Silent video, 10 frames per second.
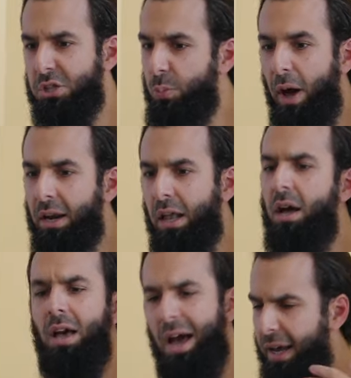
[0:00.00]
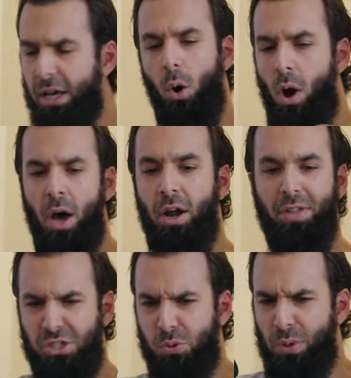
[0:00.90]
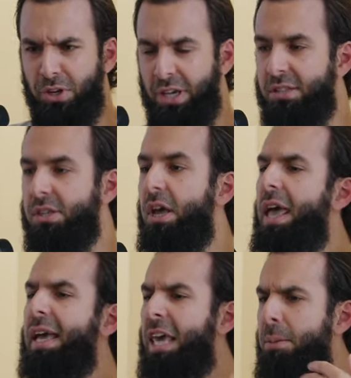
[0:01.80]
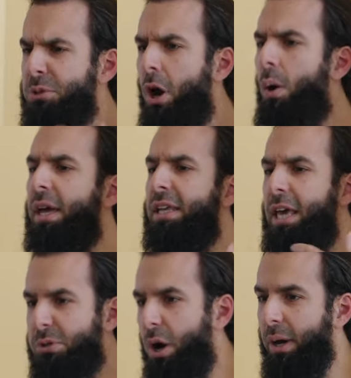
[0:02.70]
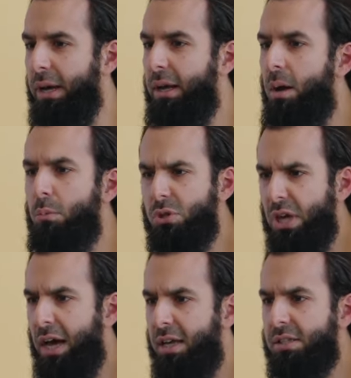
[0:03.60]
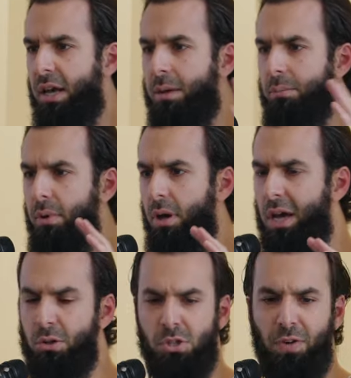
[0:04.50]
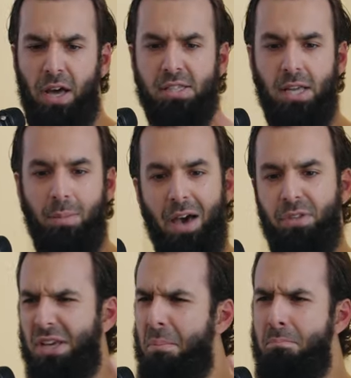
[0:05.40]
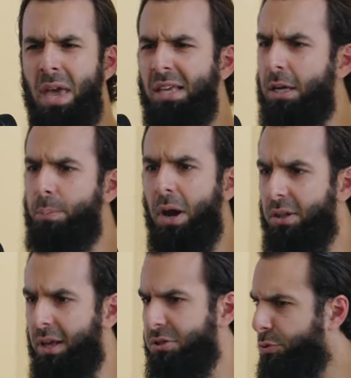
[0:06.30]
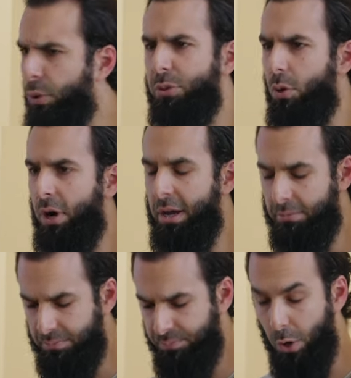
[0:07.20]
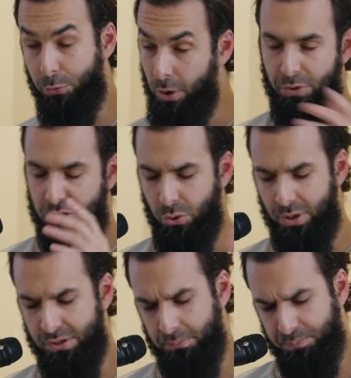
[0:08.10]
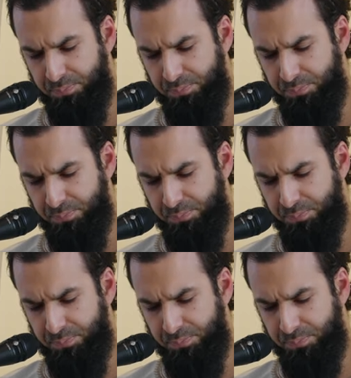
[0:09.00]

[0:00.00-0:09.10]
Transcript: SubhanAllah. And I could go on and on. That's just when they're kids. It keeps going and keeps going. Musa alayhi and Yusuf alayhi have these amazing parallels throughout the Quran, uh, throughout their stories.